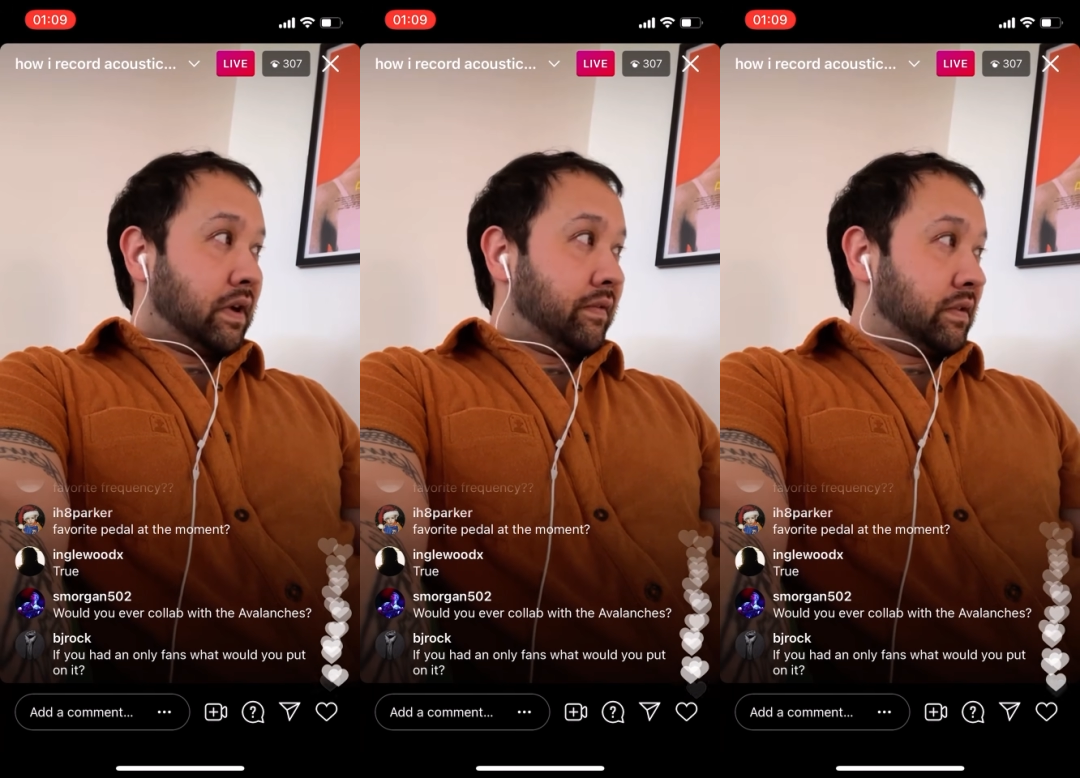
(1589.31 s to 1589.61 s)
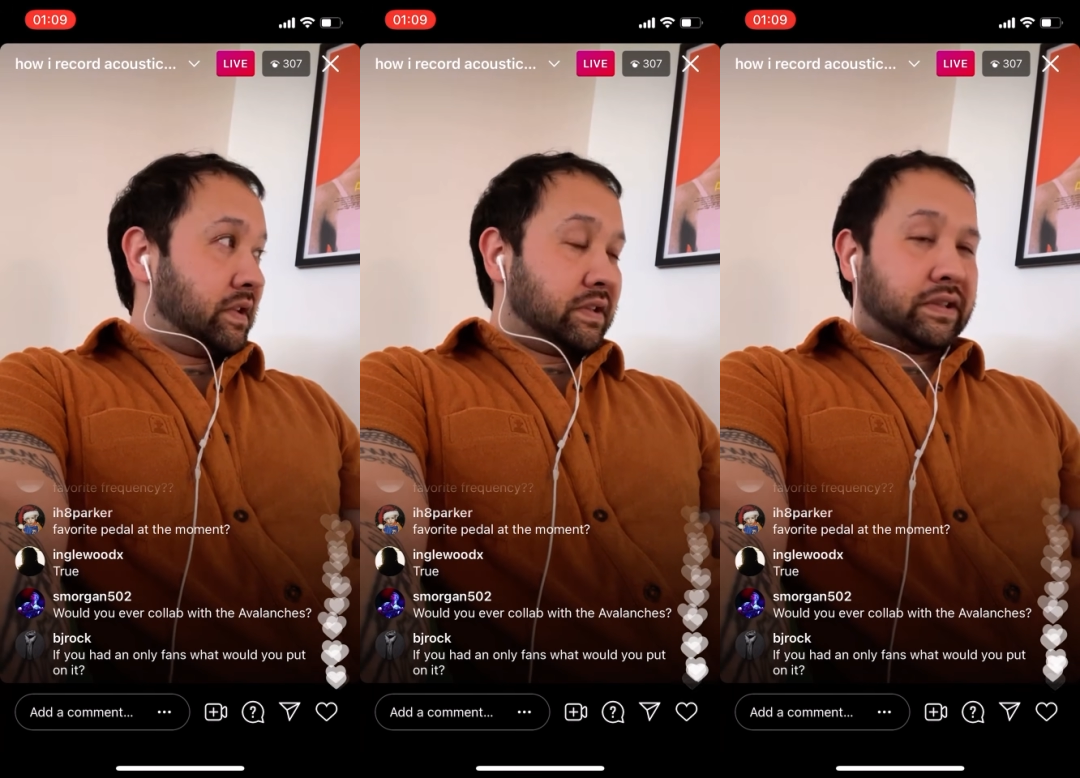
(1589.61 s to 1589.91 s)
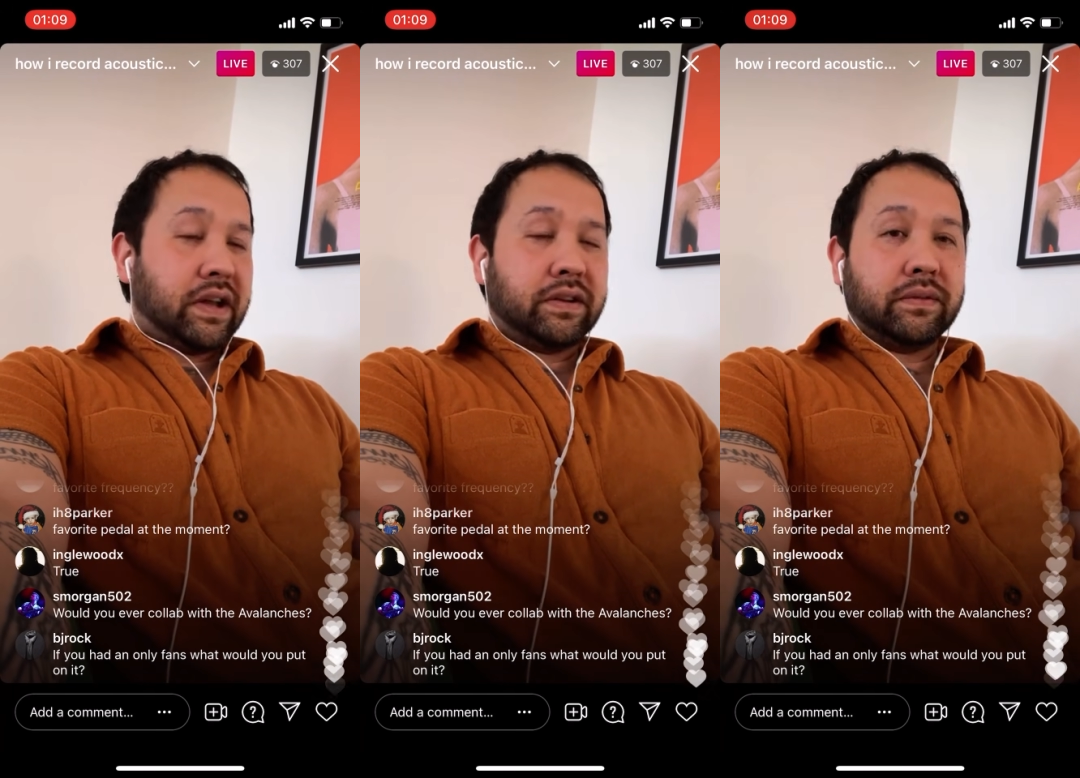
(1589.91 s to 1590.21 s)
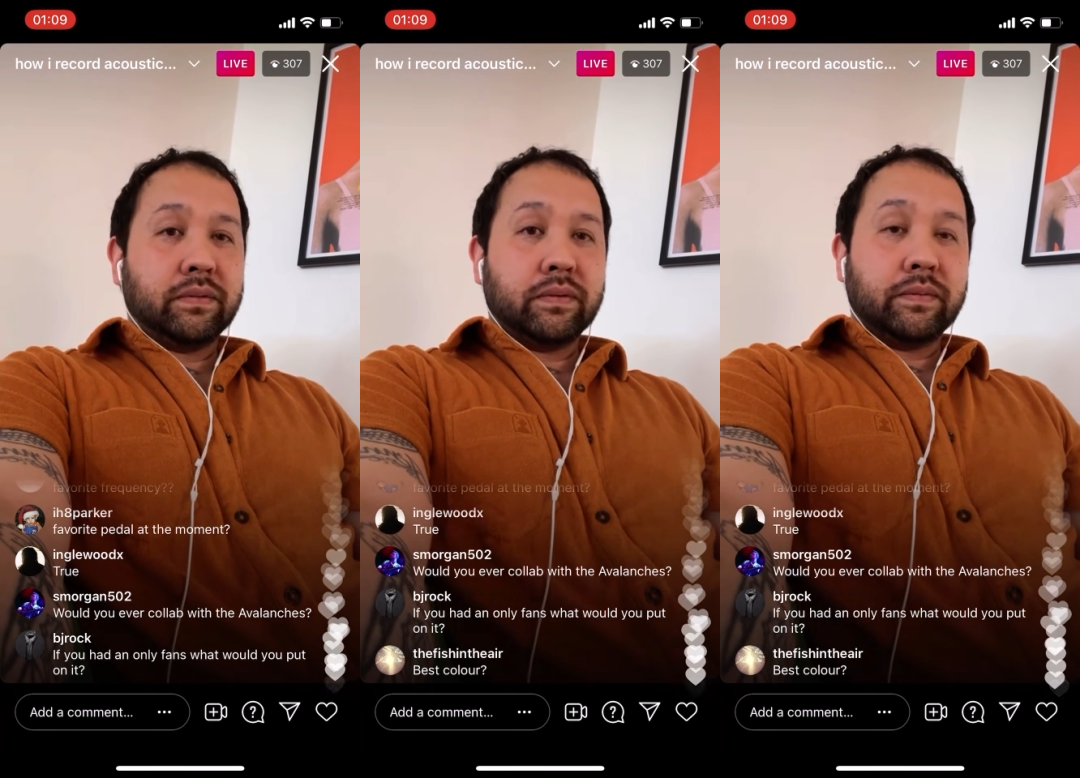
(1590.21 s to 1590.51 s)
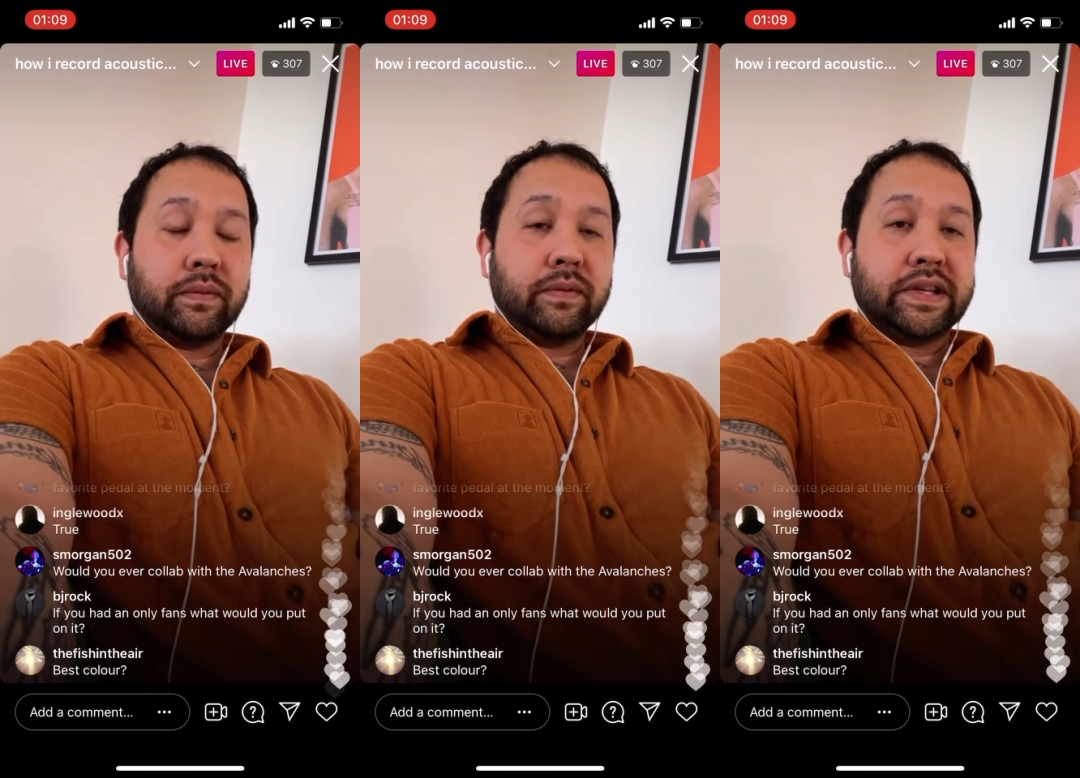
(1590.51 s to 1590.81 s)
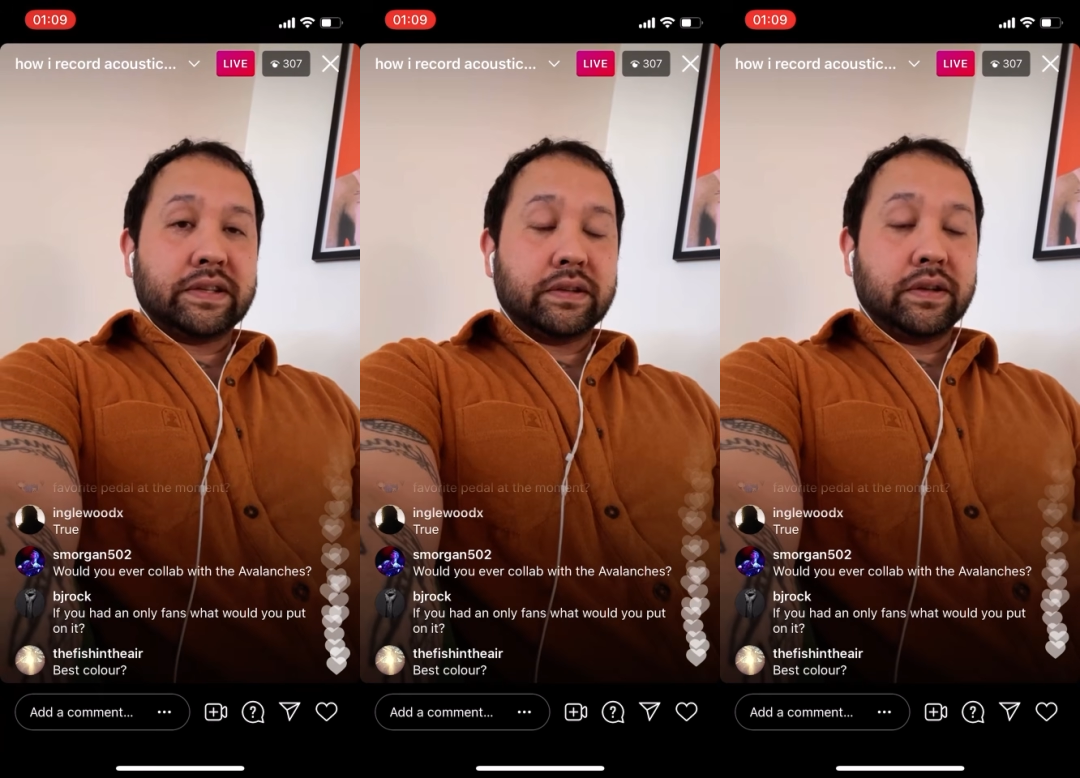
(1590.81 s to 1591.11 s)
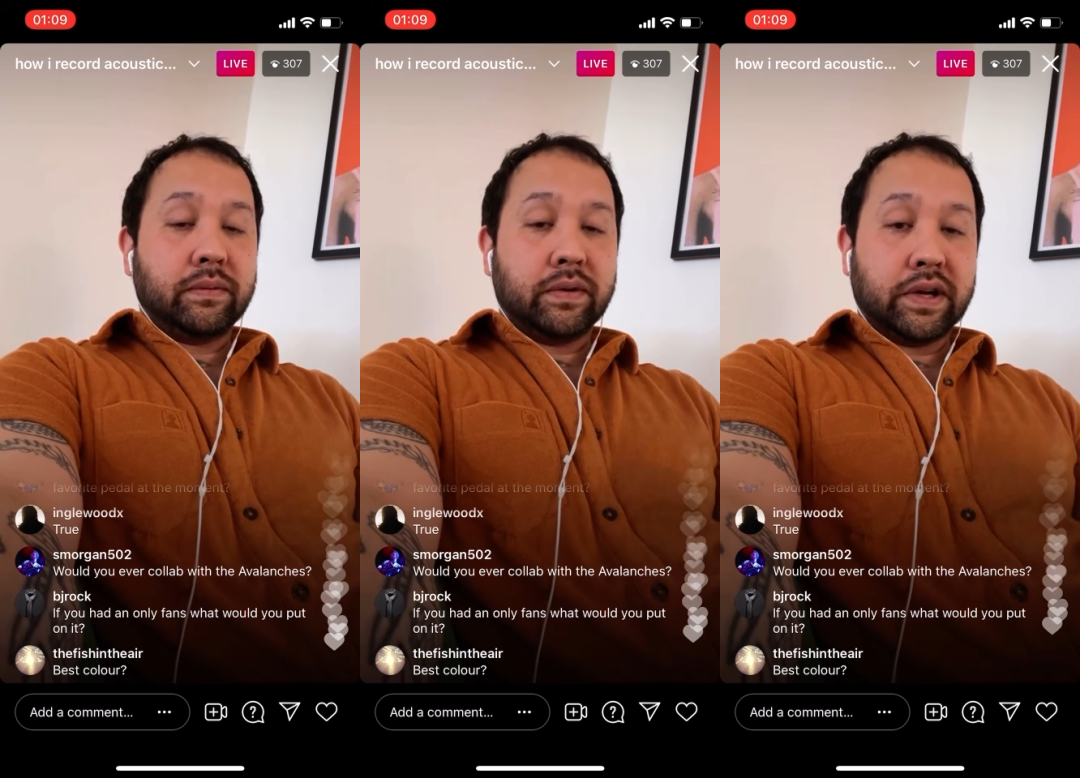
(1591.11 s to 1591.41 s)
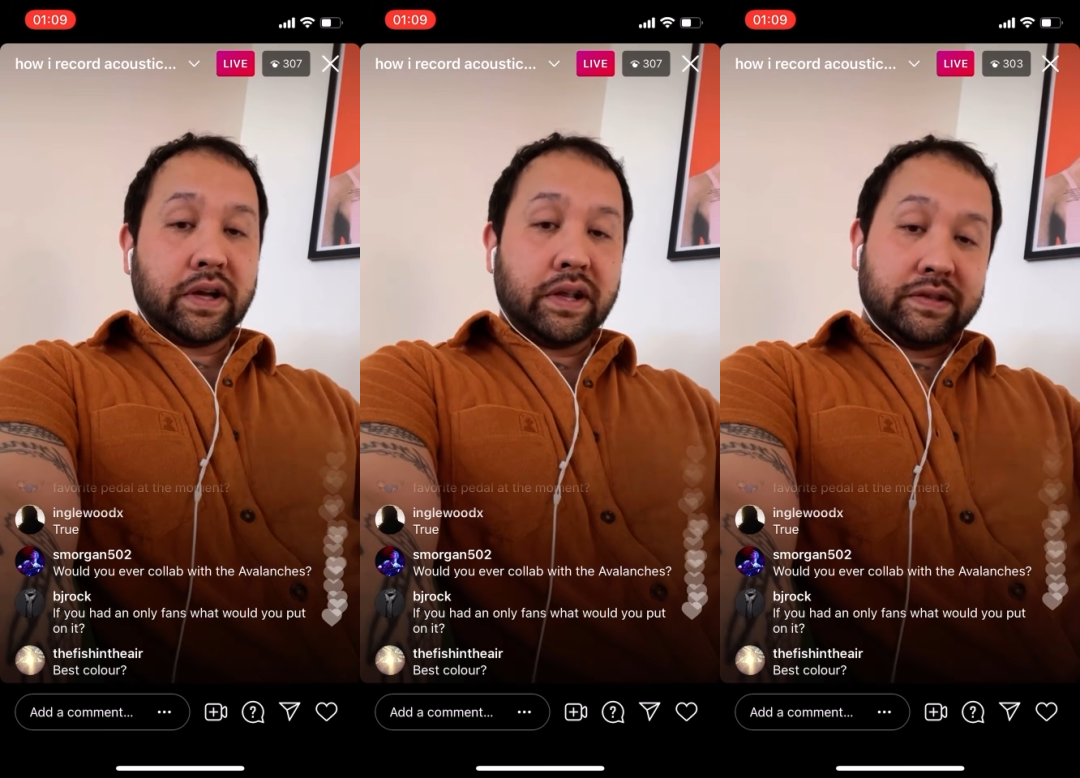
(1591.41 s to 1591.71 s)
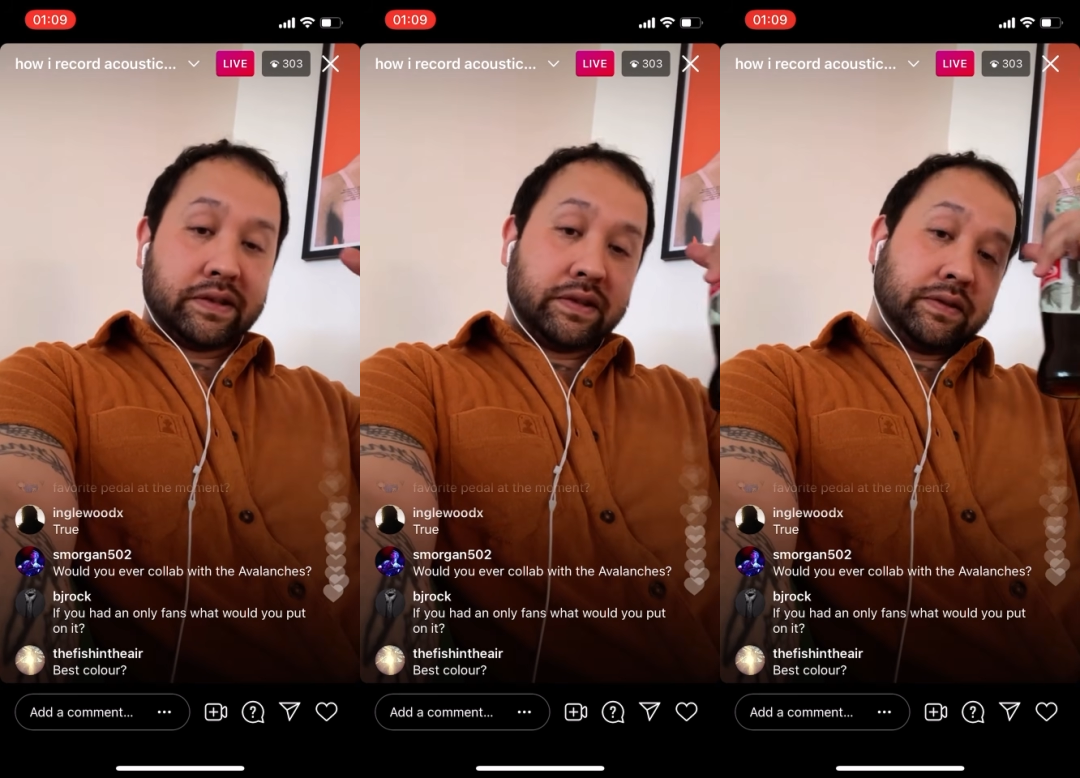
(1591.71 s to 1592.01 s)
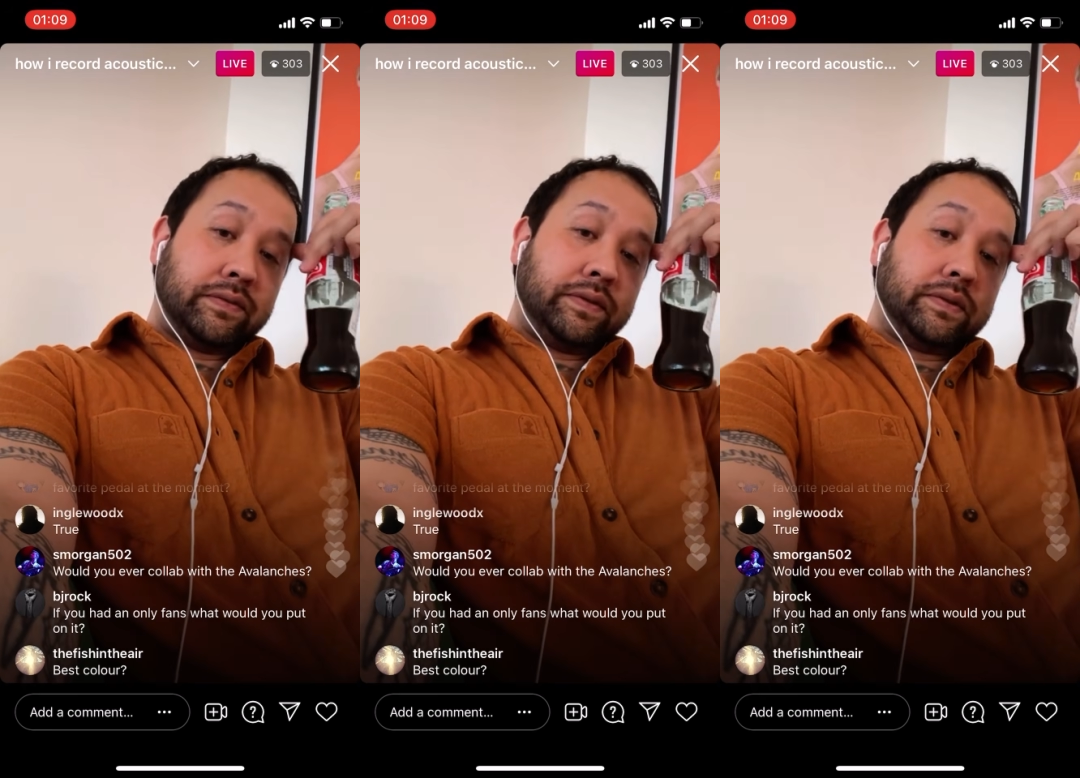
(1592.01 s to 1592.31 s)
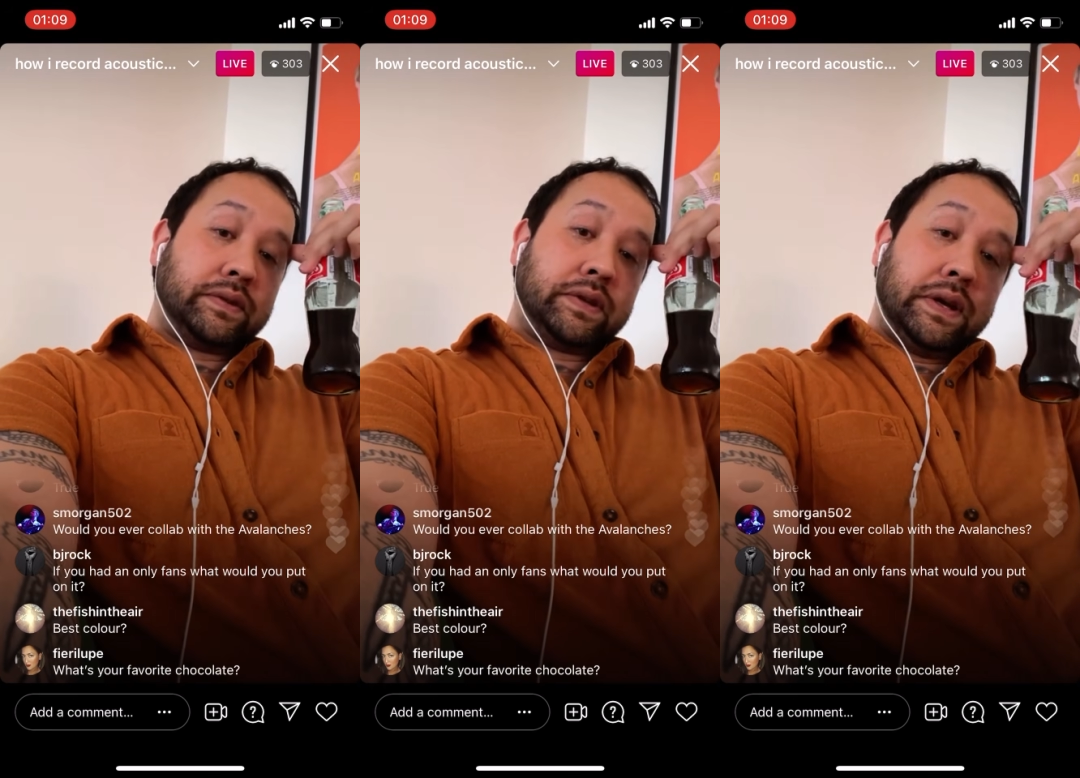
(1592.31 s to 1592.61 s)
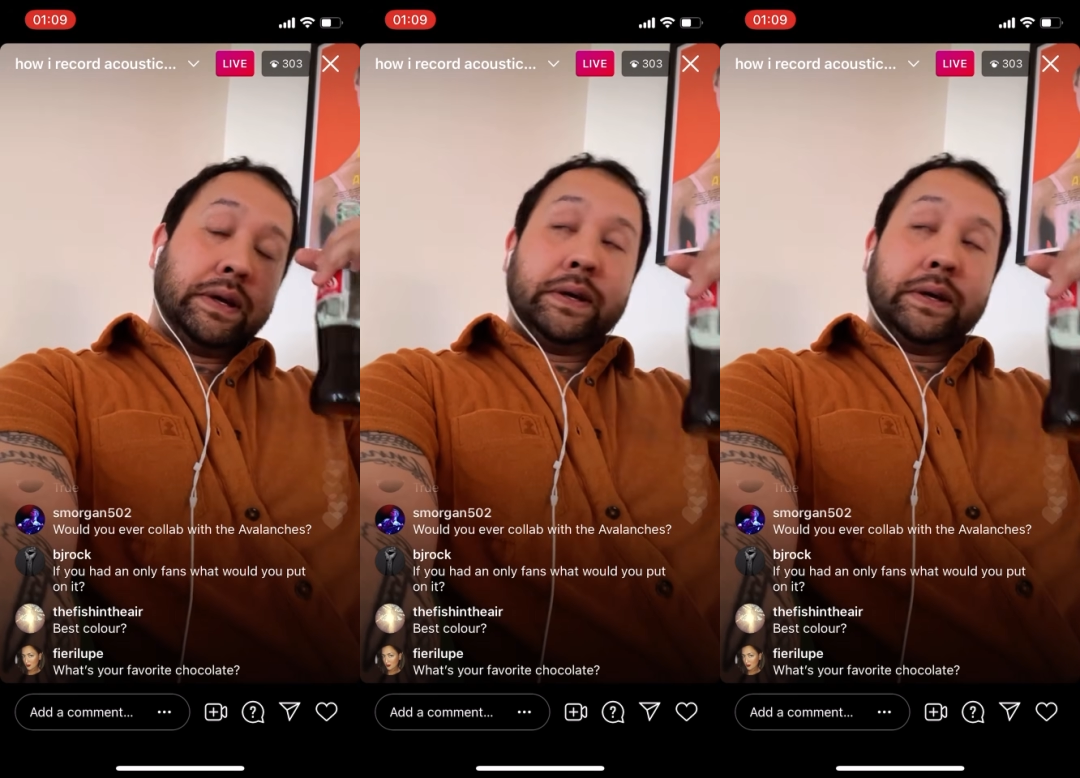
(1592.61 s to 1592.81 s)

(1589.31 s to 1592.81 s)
I've only started recently wearing colors because it feels